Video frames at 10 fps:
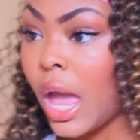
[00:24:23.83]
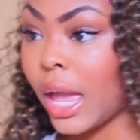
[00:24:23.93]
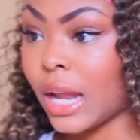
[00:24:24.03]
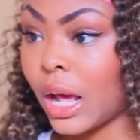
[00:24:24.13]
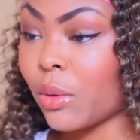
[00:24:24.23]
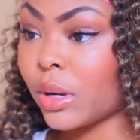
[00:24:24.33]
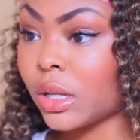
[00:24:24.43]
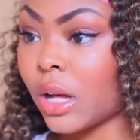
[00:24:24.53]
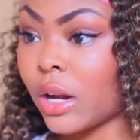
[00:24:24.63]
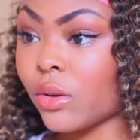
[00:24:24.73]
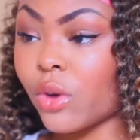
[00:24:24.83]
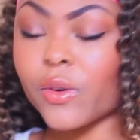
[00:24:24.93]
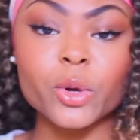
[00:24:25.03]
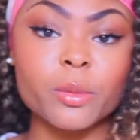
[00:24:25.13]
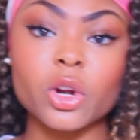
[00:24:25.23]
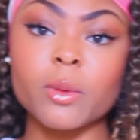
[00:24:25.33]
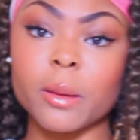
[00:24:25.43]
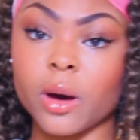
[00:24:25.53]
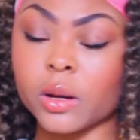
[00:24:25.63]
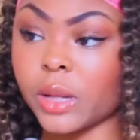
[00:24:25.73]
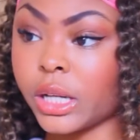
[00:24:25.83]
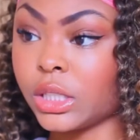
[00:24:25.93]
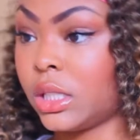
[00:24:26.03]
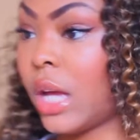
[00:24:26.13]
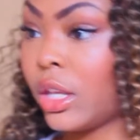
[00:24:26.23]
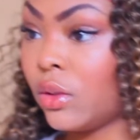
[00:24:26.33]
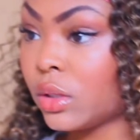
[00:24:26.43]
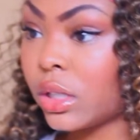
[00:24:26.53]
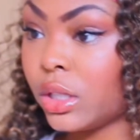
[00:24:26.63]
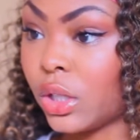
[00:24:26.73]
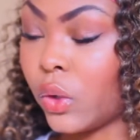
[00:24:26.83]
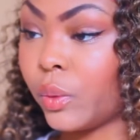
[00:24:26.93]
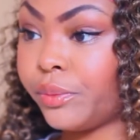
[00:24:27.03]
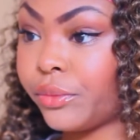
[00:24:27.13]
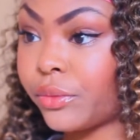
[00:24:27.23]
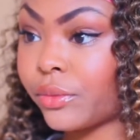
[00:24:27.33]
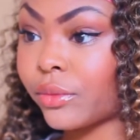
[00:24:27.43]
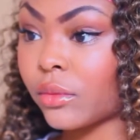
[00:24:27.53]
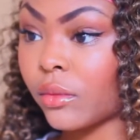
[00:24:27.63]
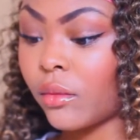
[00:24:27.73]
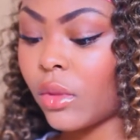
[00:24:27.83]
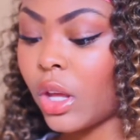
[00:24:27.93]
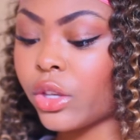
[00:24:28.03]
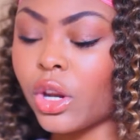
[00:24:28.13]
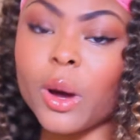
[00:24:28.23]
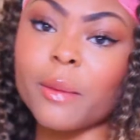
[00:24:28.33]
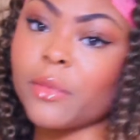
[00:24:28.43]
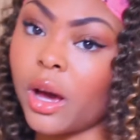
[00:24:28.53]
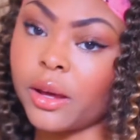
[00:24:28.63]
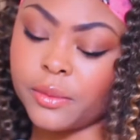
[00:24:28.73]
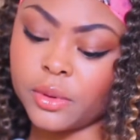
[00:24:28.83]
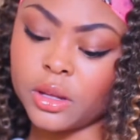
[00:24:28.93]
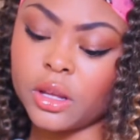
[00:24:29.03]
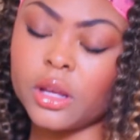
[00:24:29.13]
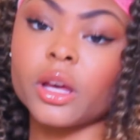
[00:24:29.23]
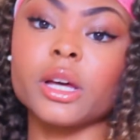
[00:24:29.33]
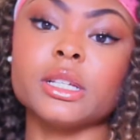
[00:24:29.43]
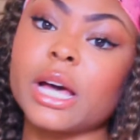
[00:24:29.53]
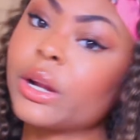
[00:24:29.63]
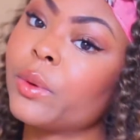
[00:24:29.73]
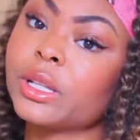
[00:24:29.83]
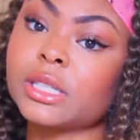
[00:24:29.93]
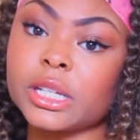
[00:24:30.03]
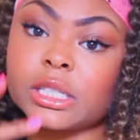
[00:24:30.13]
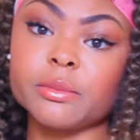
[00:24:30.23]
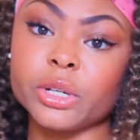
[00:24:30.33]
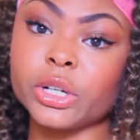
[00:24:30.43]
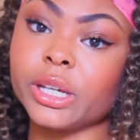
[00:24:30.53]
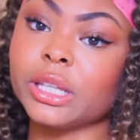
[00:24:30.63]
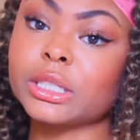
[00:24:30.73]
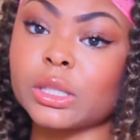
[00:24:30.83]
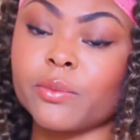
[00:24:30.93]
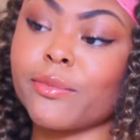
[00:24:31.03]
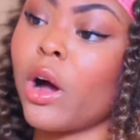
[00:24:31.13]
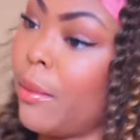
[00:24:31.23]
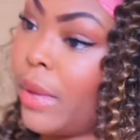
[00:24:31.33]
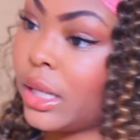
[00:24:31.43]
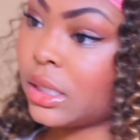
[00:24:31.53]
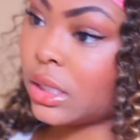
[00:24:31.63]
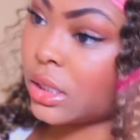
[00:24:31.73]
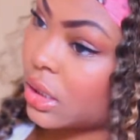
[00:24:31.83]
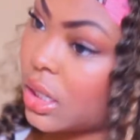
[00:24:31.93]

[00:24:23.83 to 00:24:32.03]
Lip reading: And I don't know if I'm going to put on my bottom lashes. I usually don't. You know, I'm not, because I don't want it to get smeary and look like a hot mess.